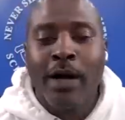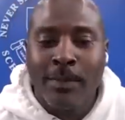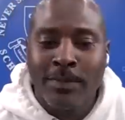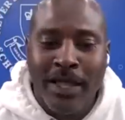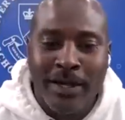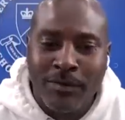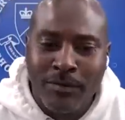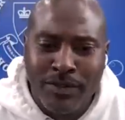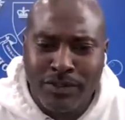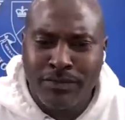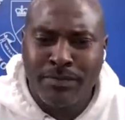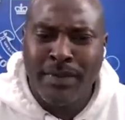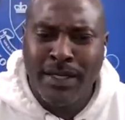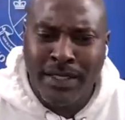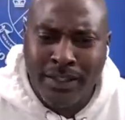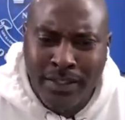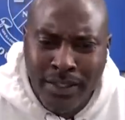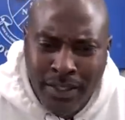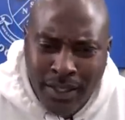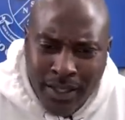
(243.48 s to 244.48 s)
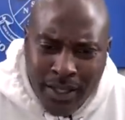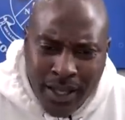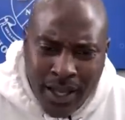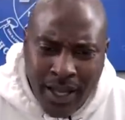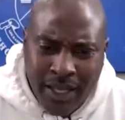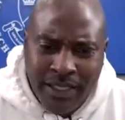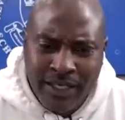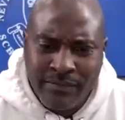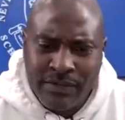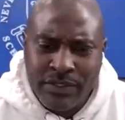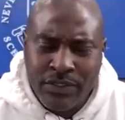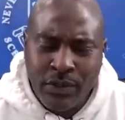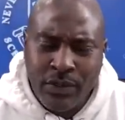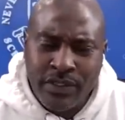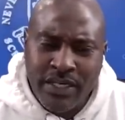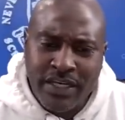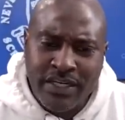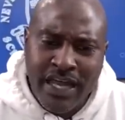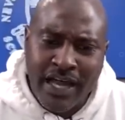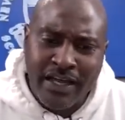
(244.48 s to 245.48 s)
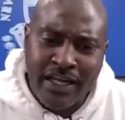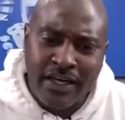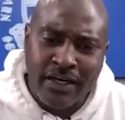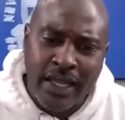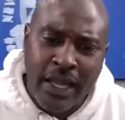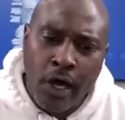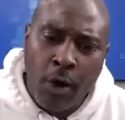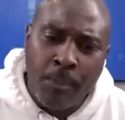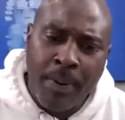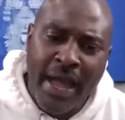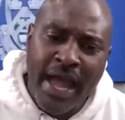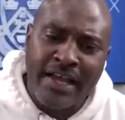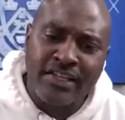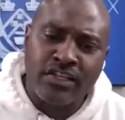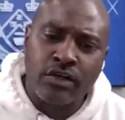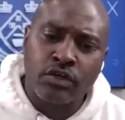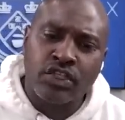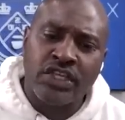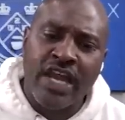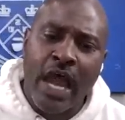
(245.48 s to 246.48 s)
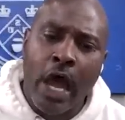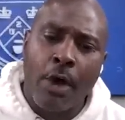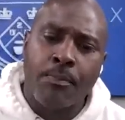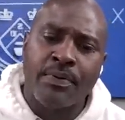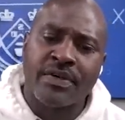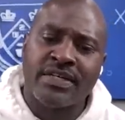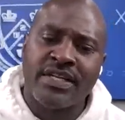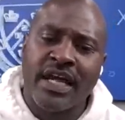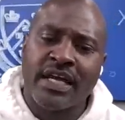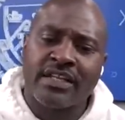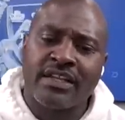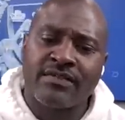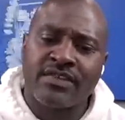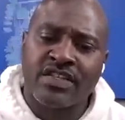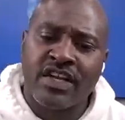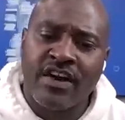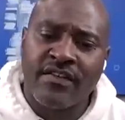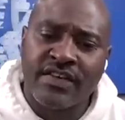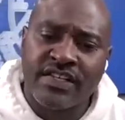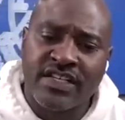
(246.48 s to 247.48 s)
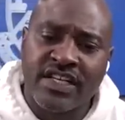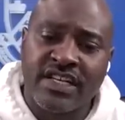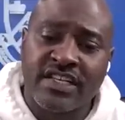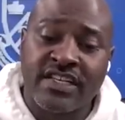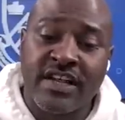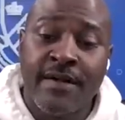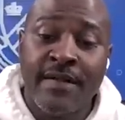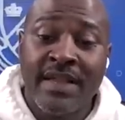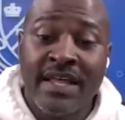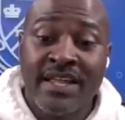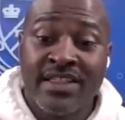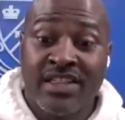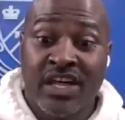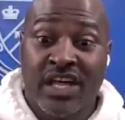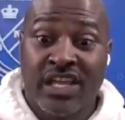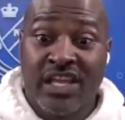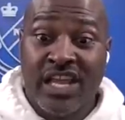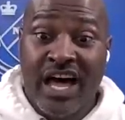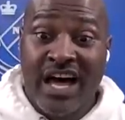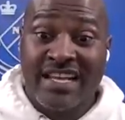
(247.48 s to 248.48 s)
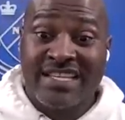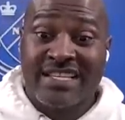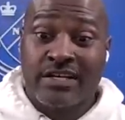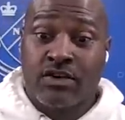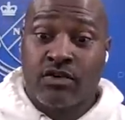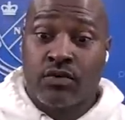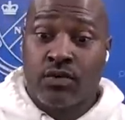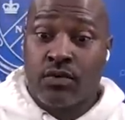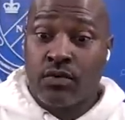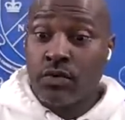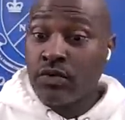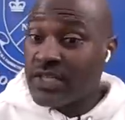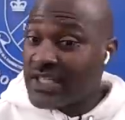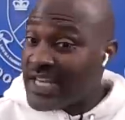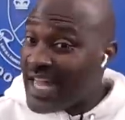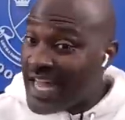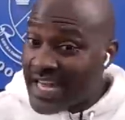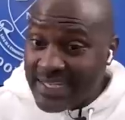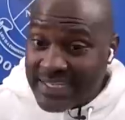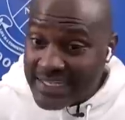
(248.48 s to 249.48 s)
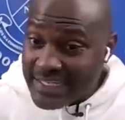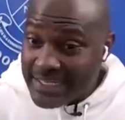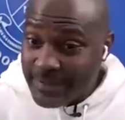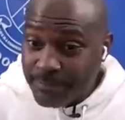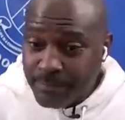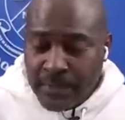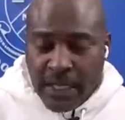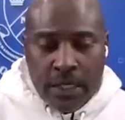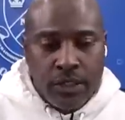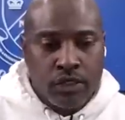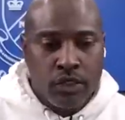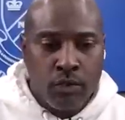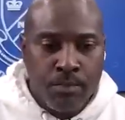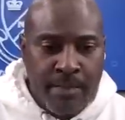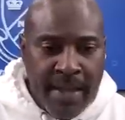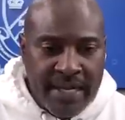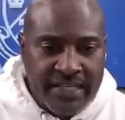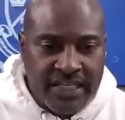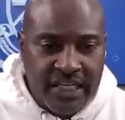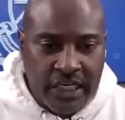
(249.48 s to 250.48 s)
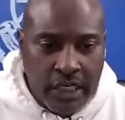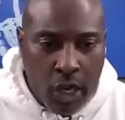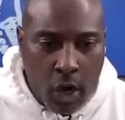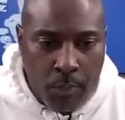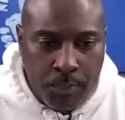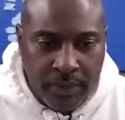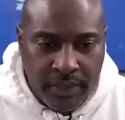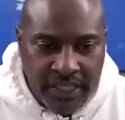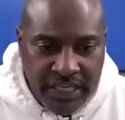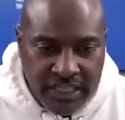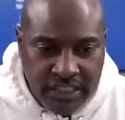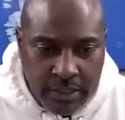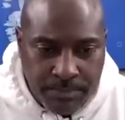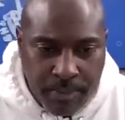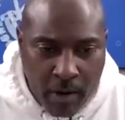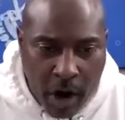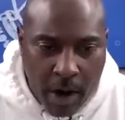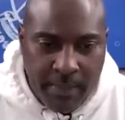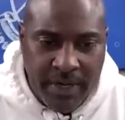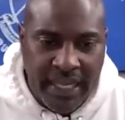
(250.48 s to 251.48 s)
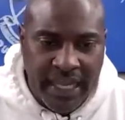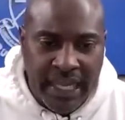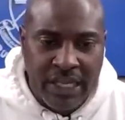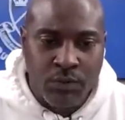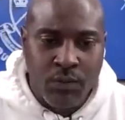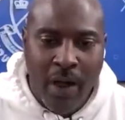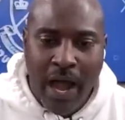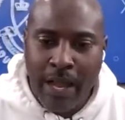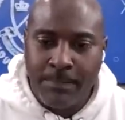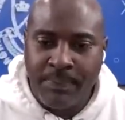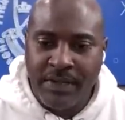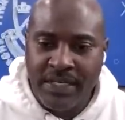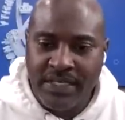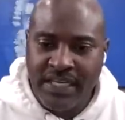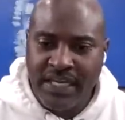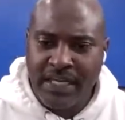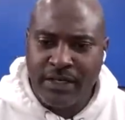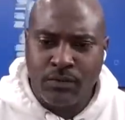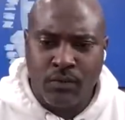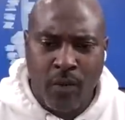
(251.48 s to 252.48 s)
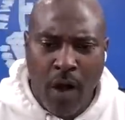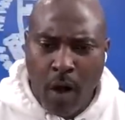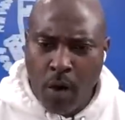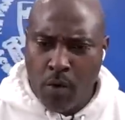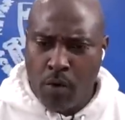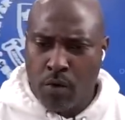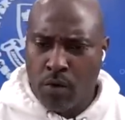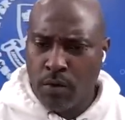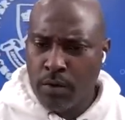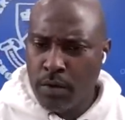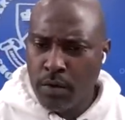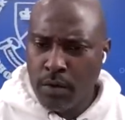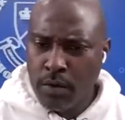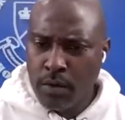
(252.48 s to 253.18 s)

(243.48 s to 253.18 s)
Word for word: I'm like, what you mean? I ain't even doing nothing out here. The El Paso Child Protective Services, the Las Cruces, New Mexico Police Department, NYPD. Whoa.